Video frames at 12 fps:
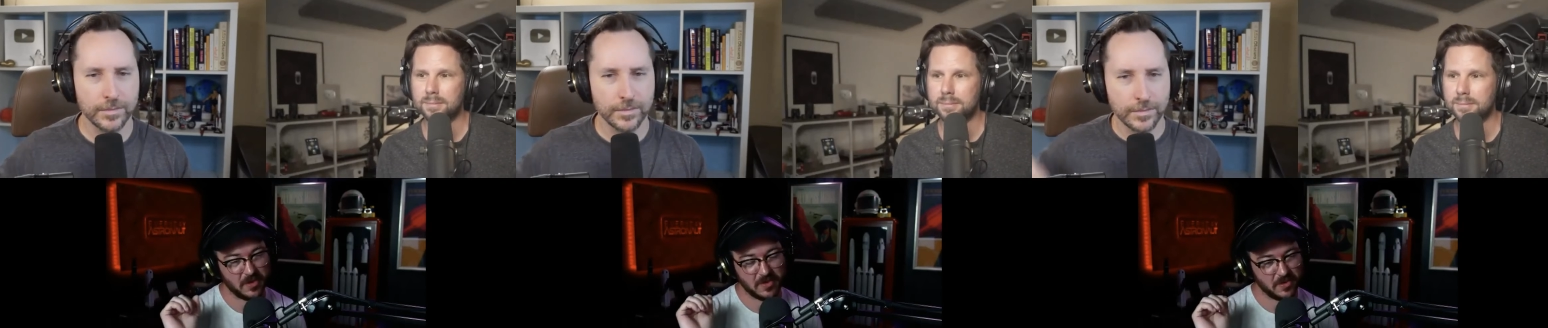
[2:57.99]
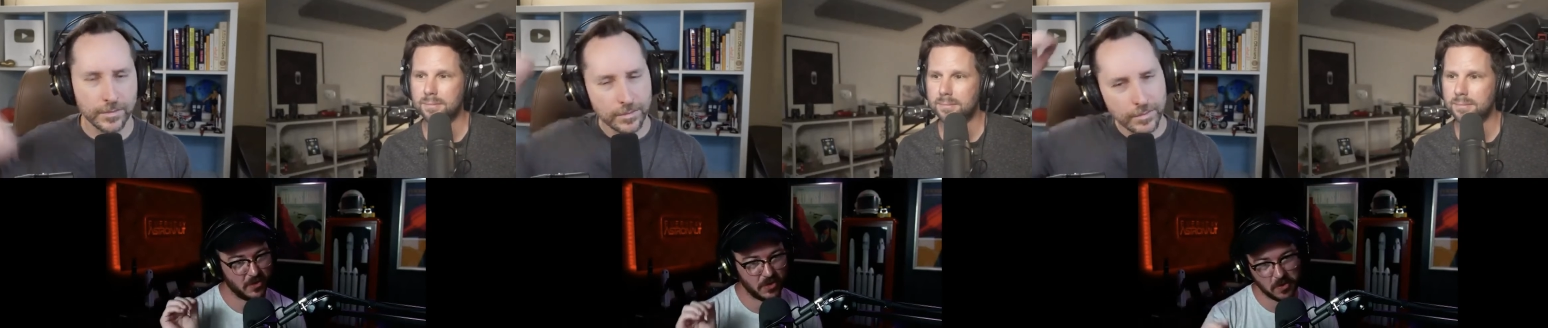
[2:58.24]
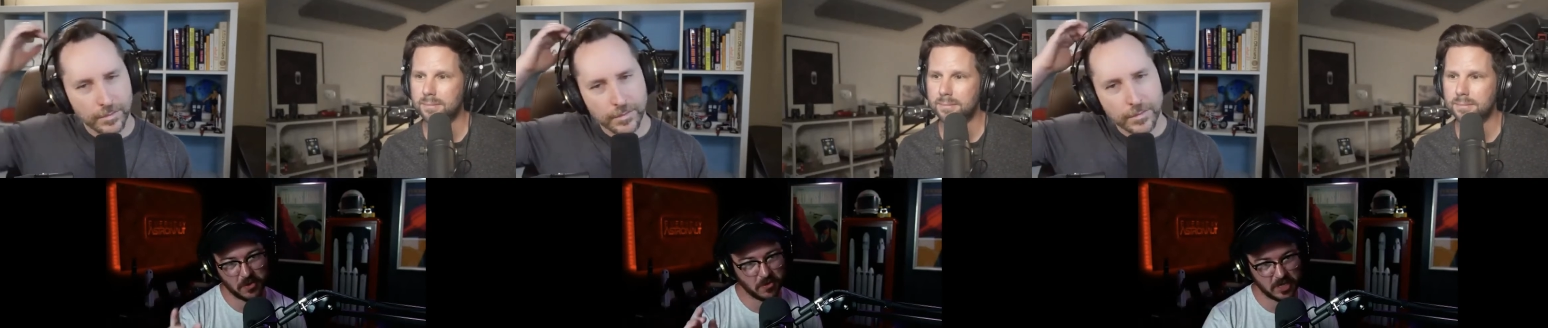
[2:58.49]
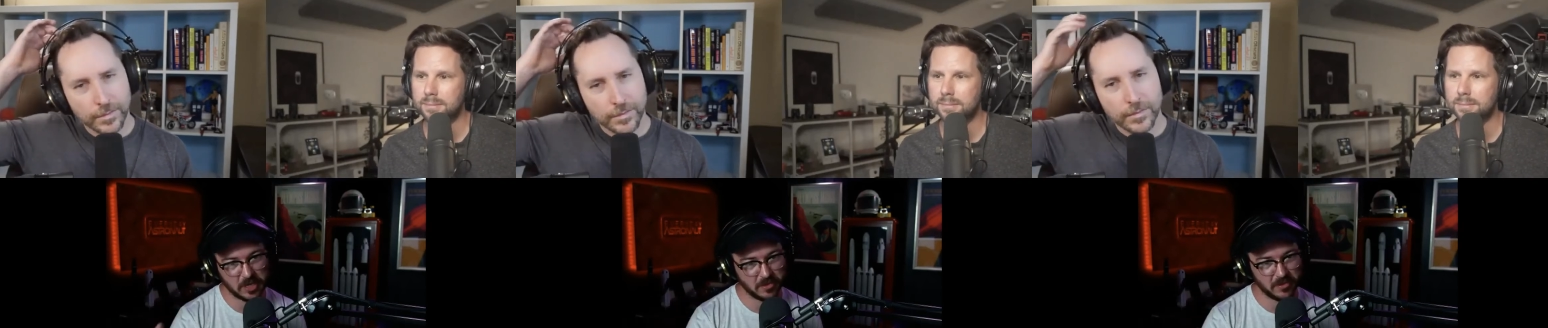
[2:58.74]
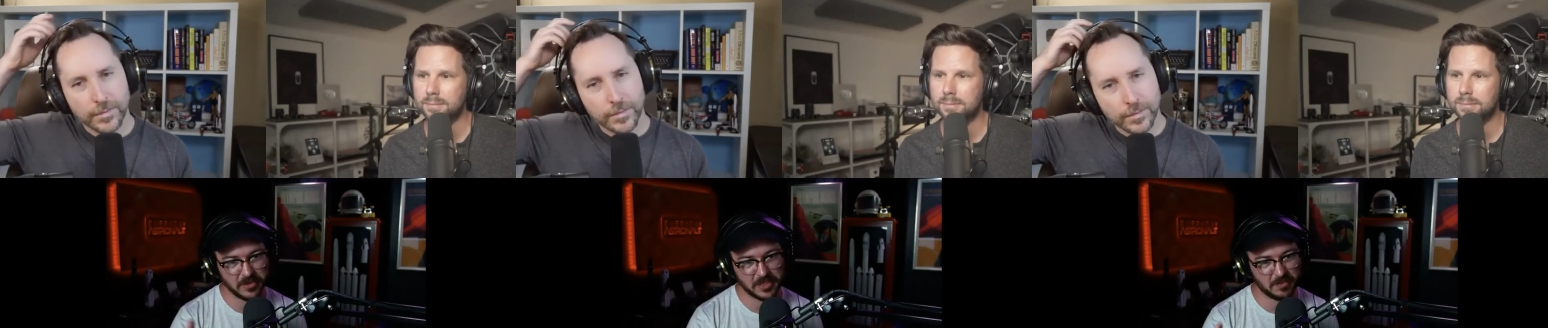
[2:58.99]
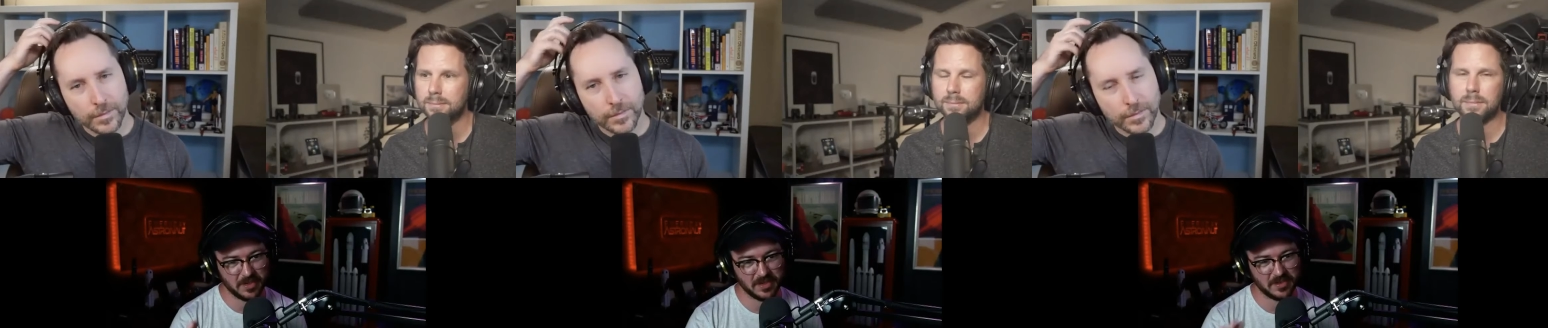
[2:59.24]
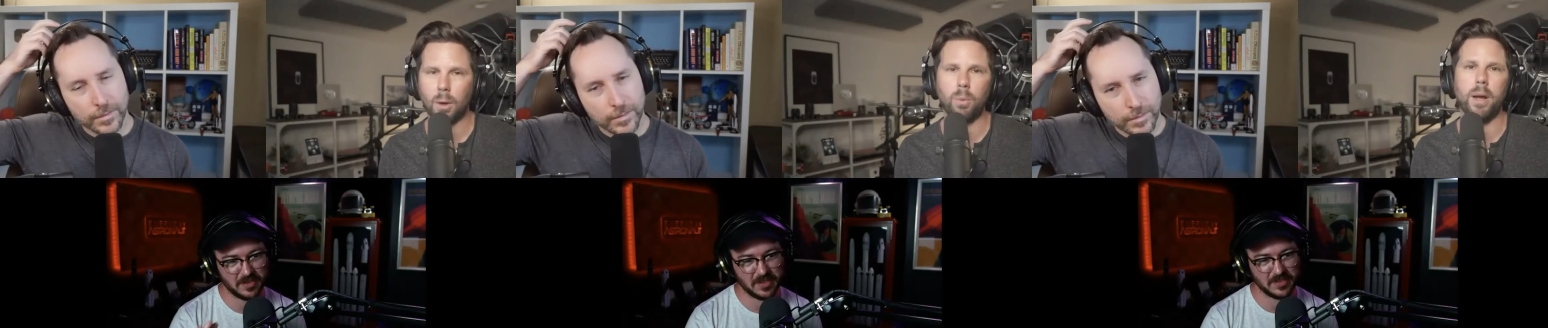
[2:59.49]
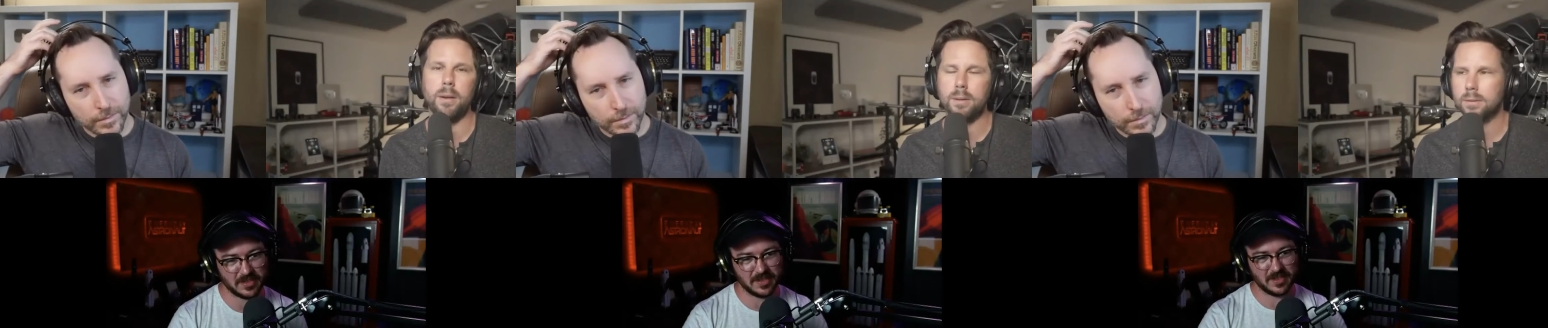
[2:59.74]
Speaker 1: you don't go double the speed because right.
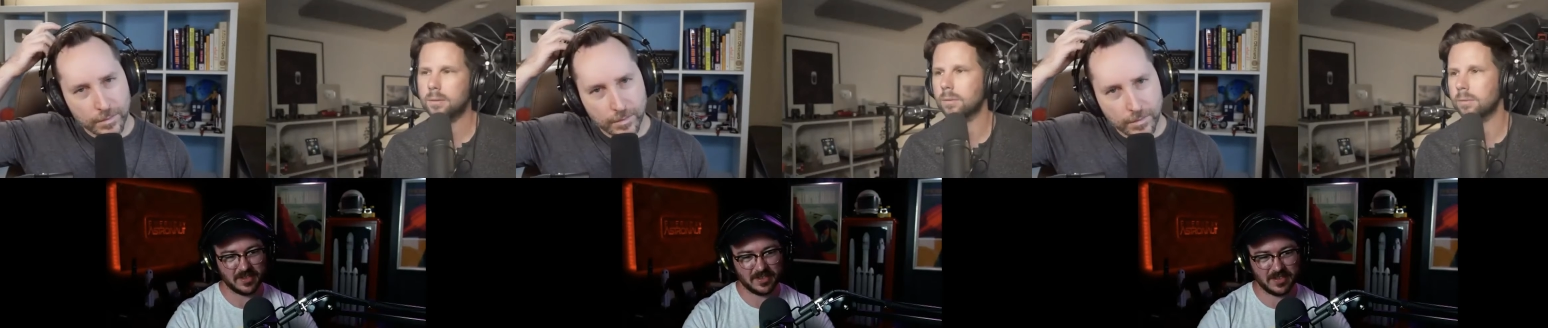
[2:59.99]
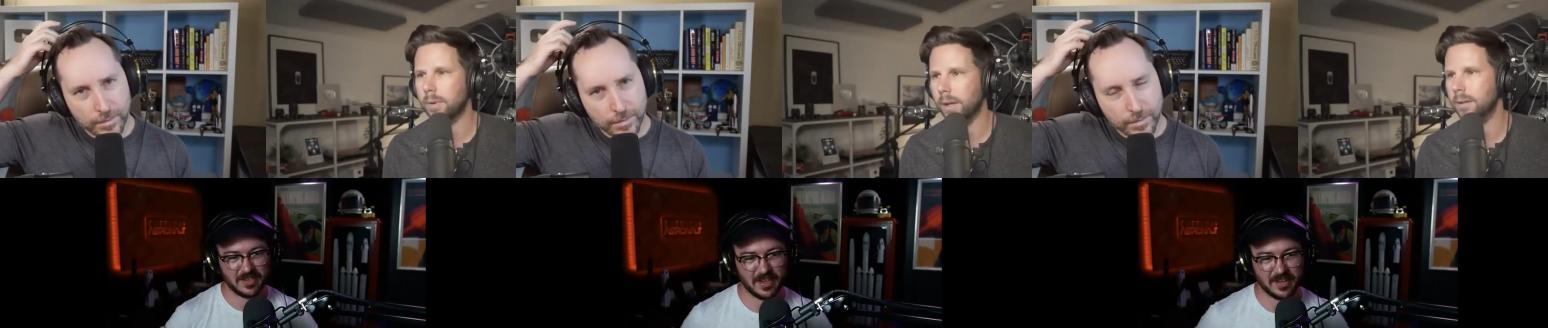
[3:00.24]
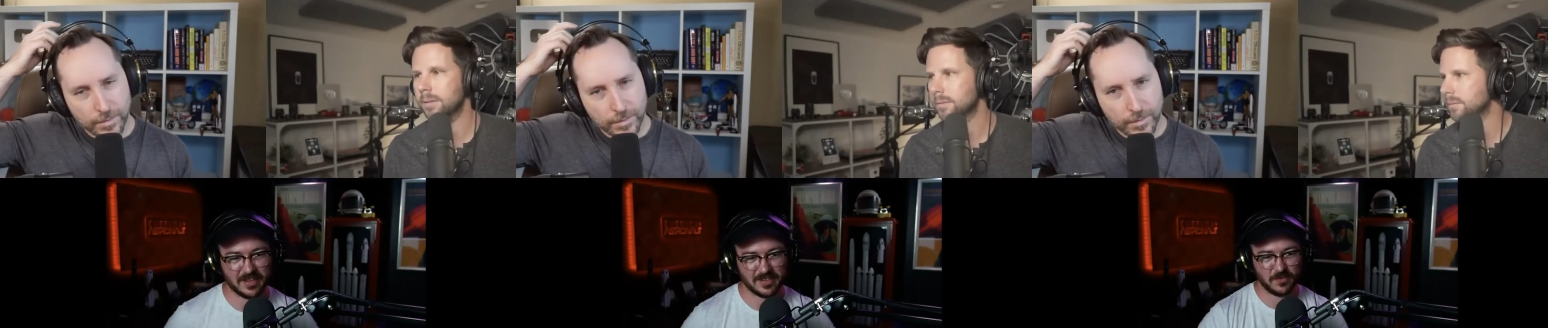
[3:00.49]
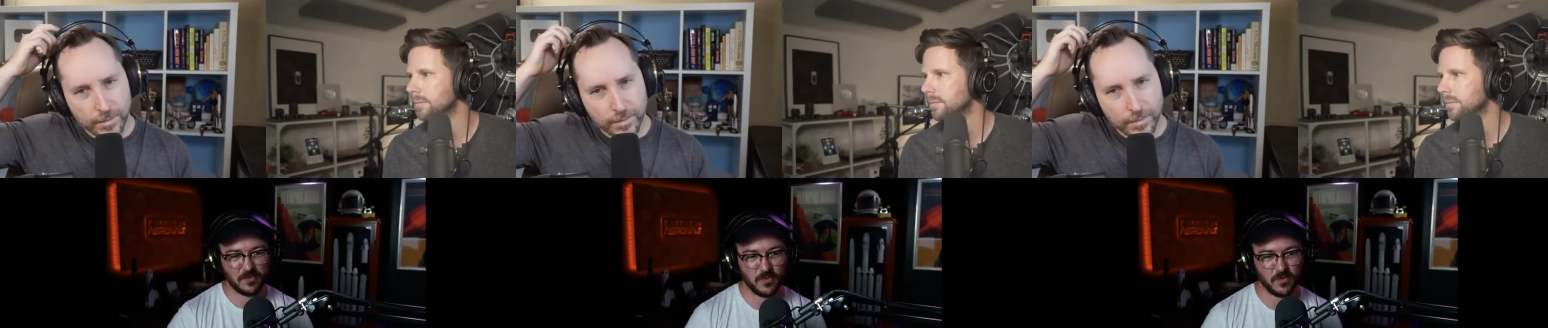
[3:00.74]
uh, yeah, because right.